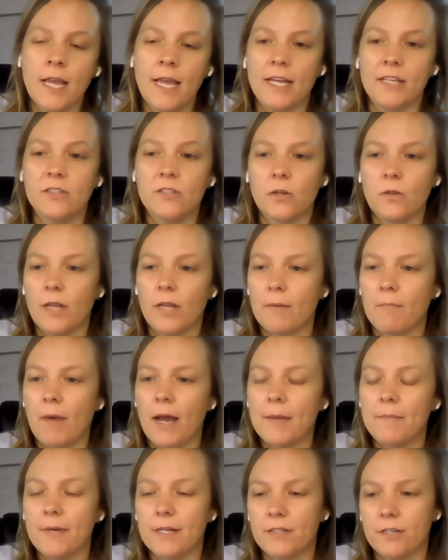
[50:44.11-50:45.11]
And so like
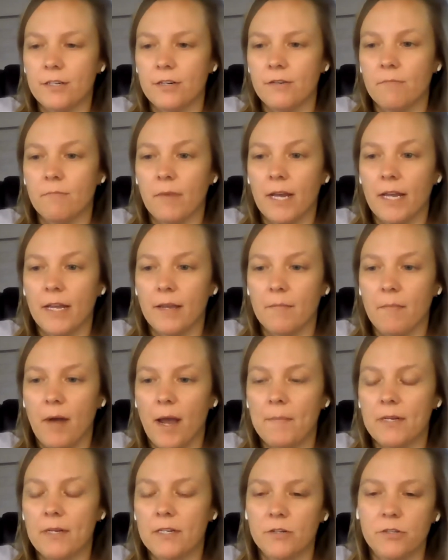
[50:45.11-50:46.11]
my mentor, my, my
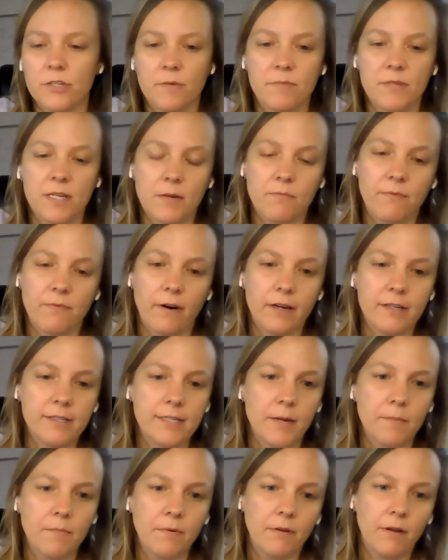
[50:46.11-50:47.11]
mentorship team, for
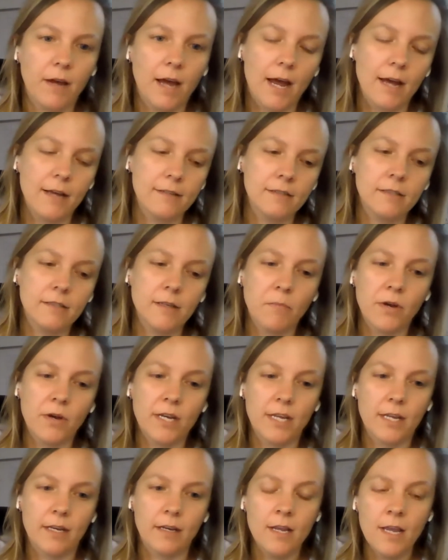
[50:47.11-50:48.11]
example, has someone
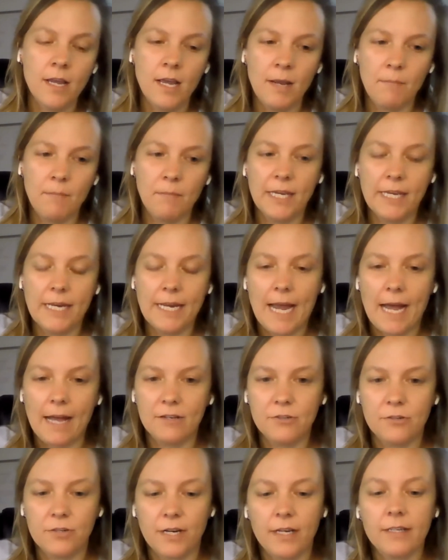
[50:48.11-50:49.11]
in
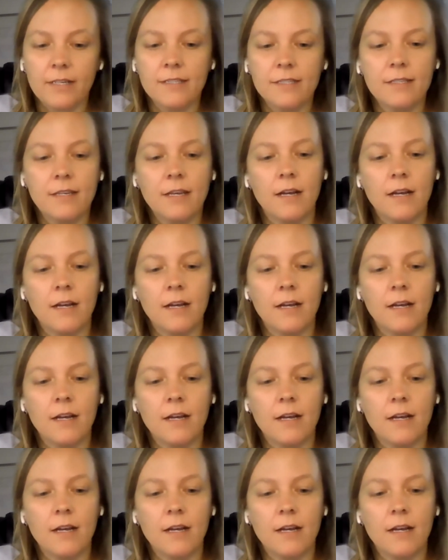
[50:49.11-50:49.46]
pediatrics,